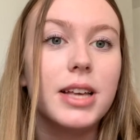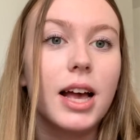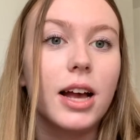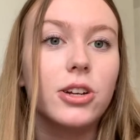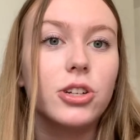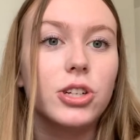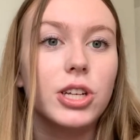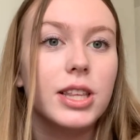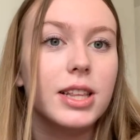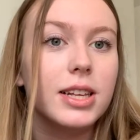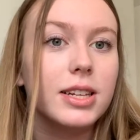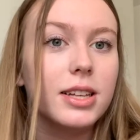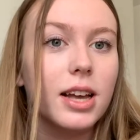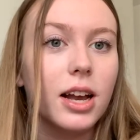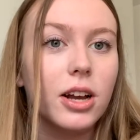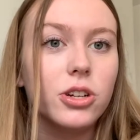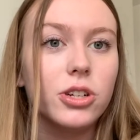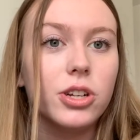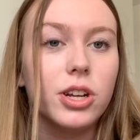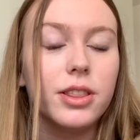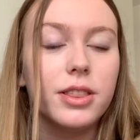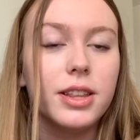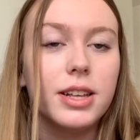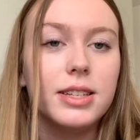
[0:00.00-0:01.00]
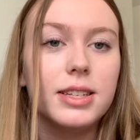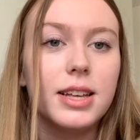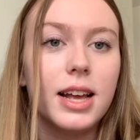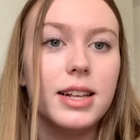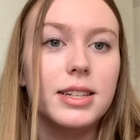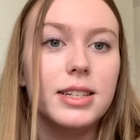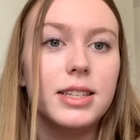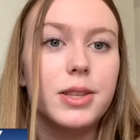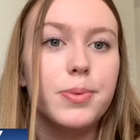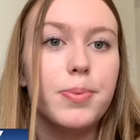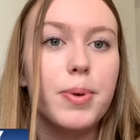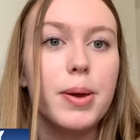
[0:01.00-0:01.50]
is actually the section that
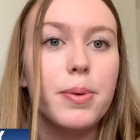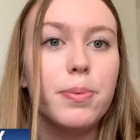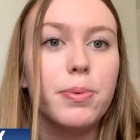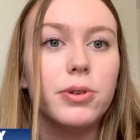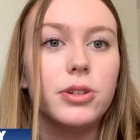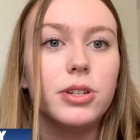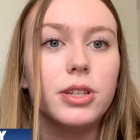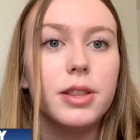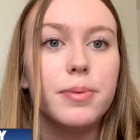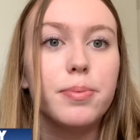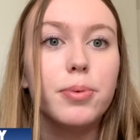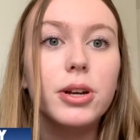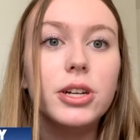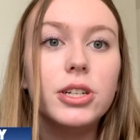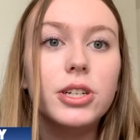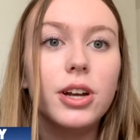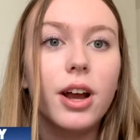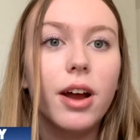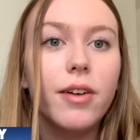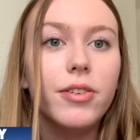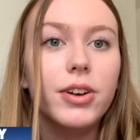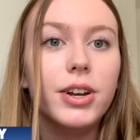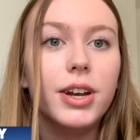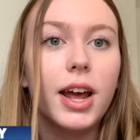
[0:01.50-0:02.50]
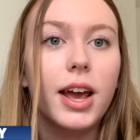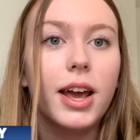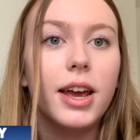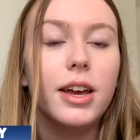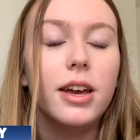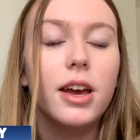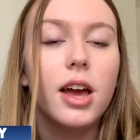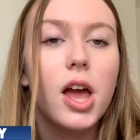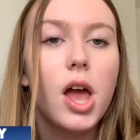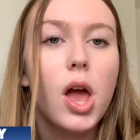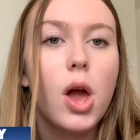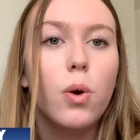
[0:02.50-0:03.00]
sends the paper to the printer every
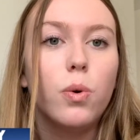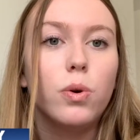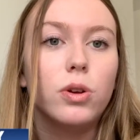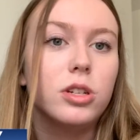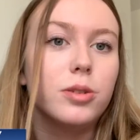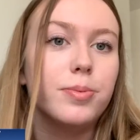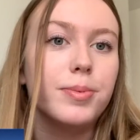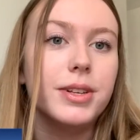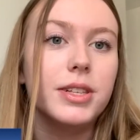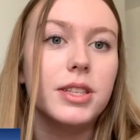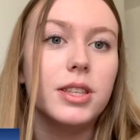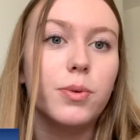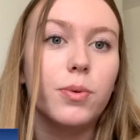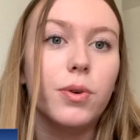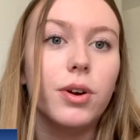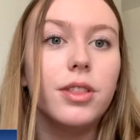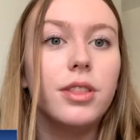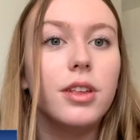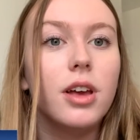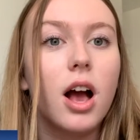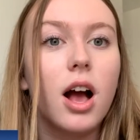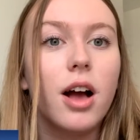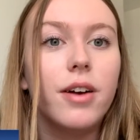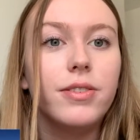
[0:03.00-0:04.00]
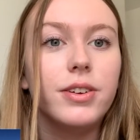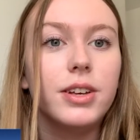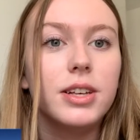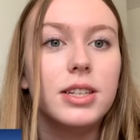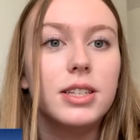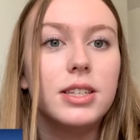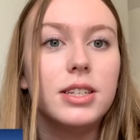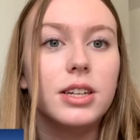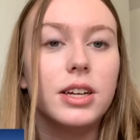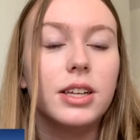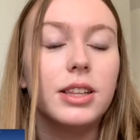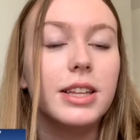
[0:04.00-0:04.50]
night, which means that we're in the
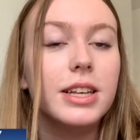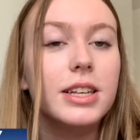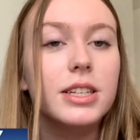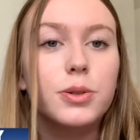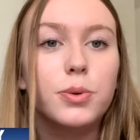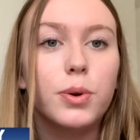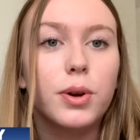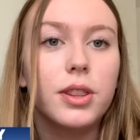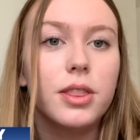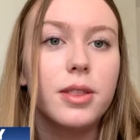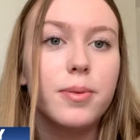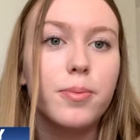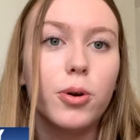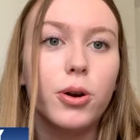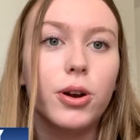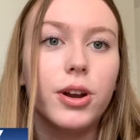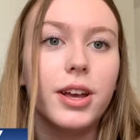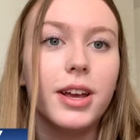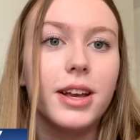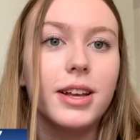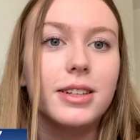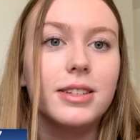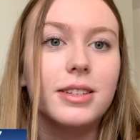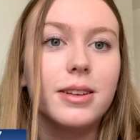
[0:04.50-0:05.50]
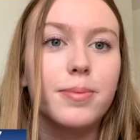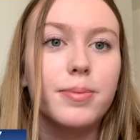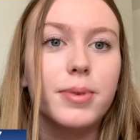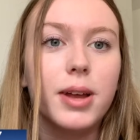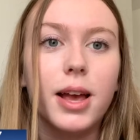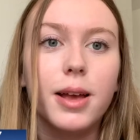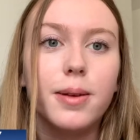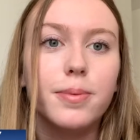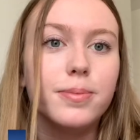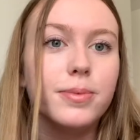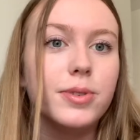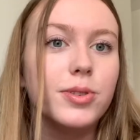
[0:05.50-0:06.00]
office till at least one in the morning,
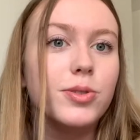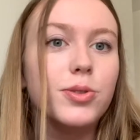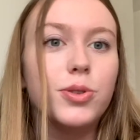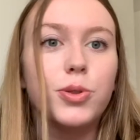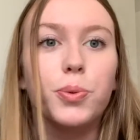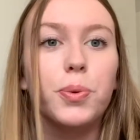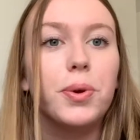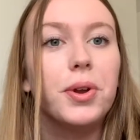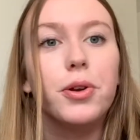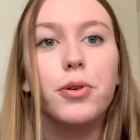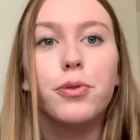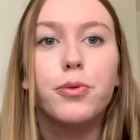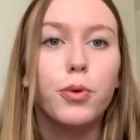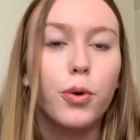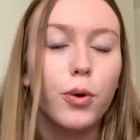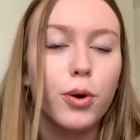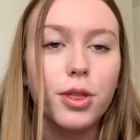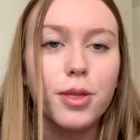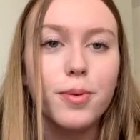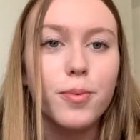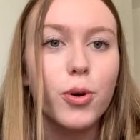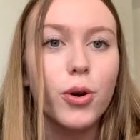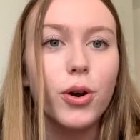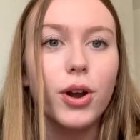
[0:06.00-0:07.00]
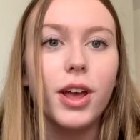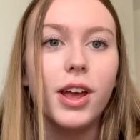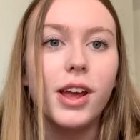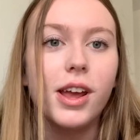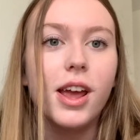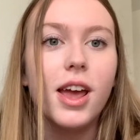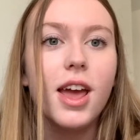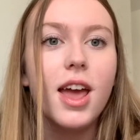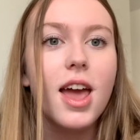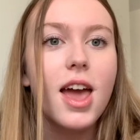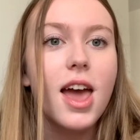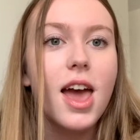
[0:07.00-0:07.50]
sometimes three or four in the
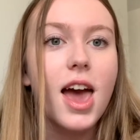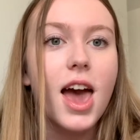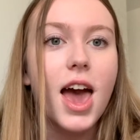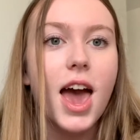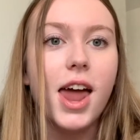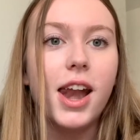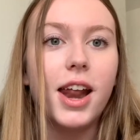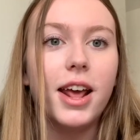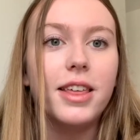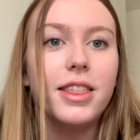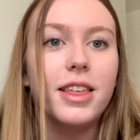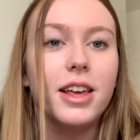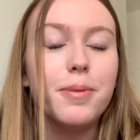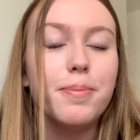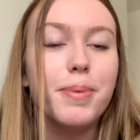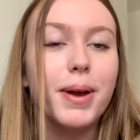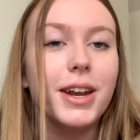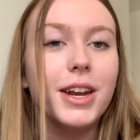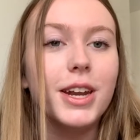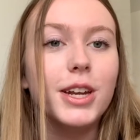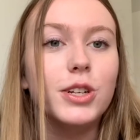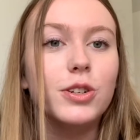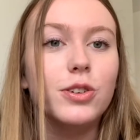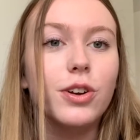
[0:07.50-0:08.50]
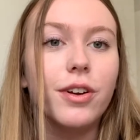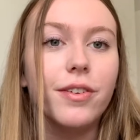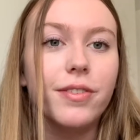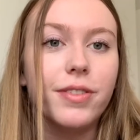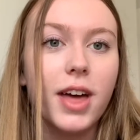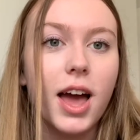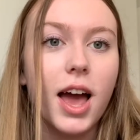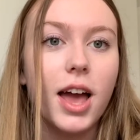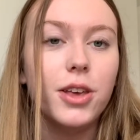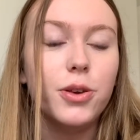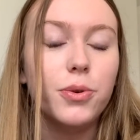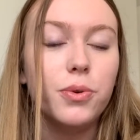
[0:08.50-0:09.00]
morning. And I think by nature of
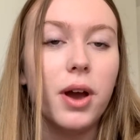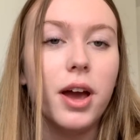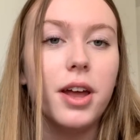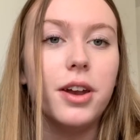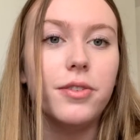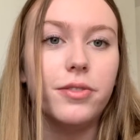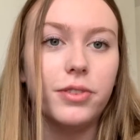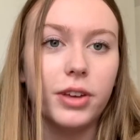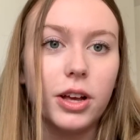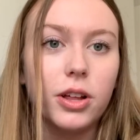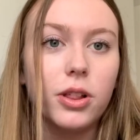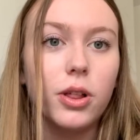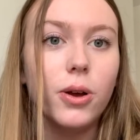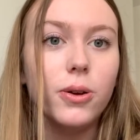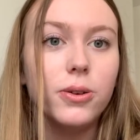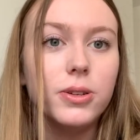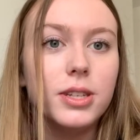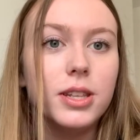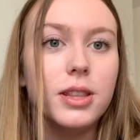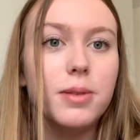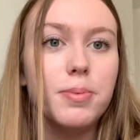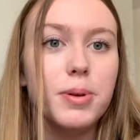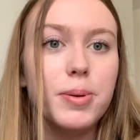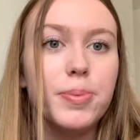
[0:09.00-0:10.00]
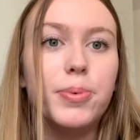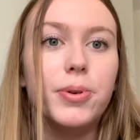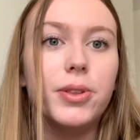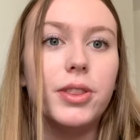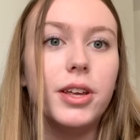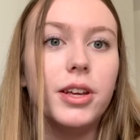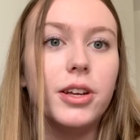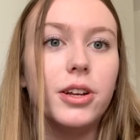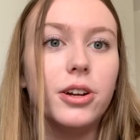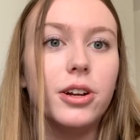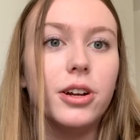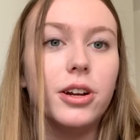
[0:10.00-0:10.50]
that, you kind of get close to the people
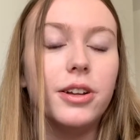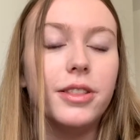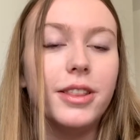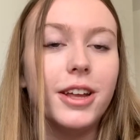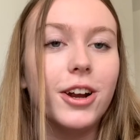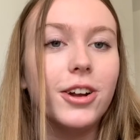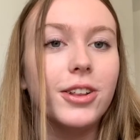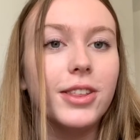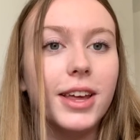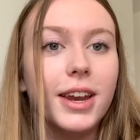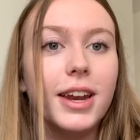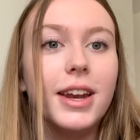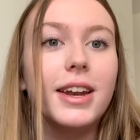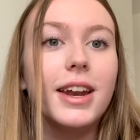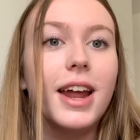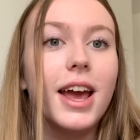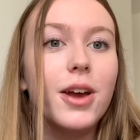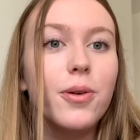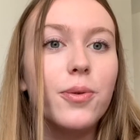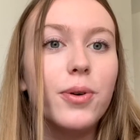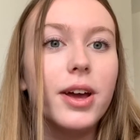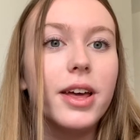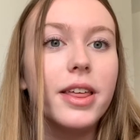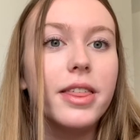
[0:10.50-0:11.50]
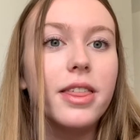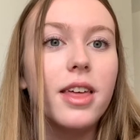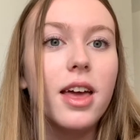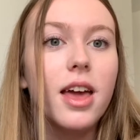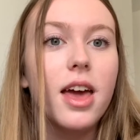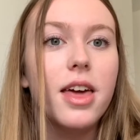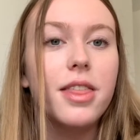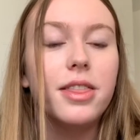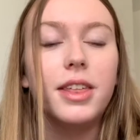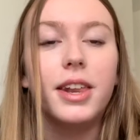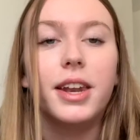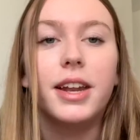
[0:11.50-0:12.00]
that you're there late at night with,
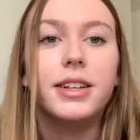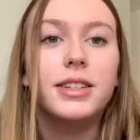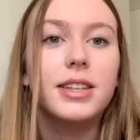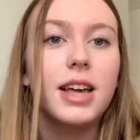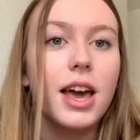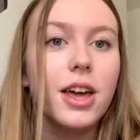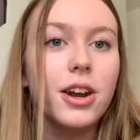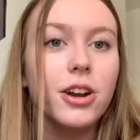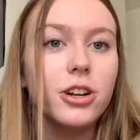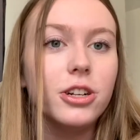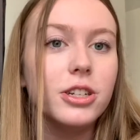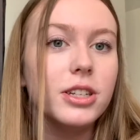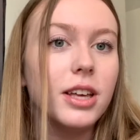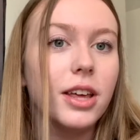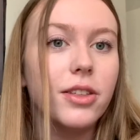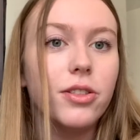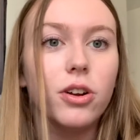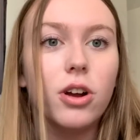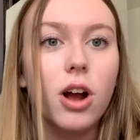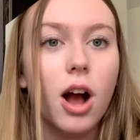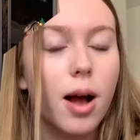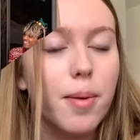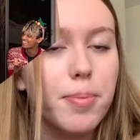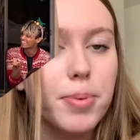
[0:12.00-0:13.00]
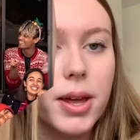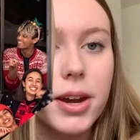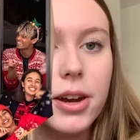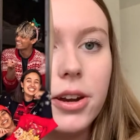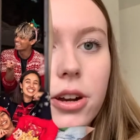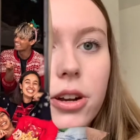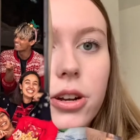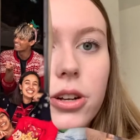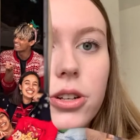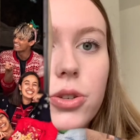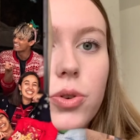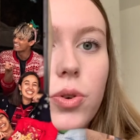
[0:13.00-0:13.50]
the designers, the other copy
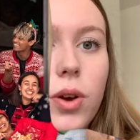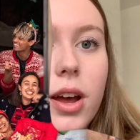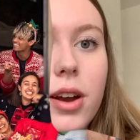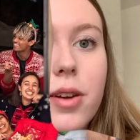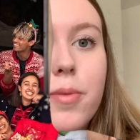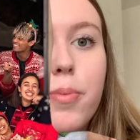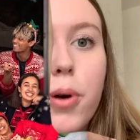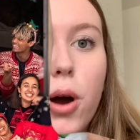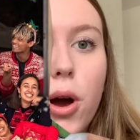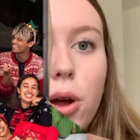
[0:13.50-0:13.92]
editors, you kind of